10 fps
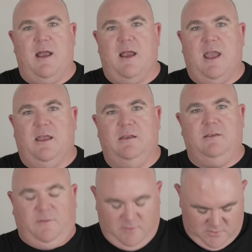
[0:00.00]
All right,
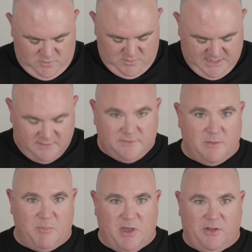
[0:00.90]
so who gets
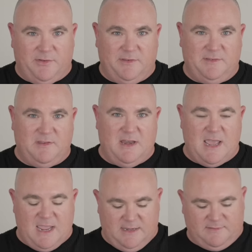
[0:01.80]
the belt
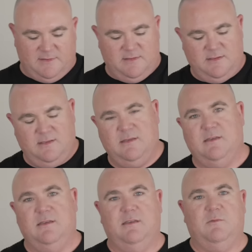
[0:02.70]
tonight
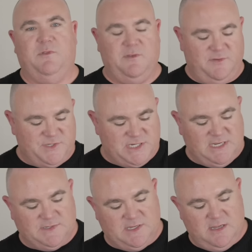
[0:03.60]
with this
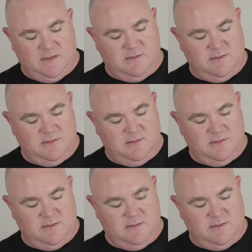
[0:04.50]
cheesy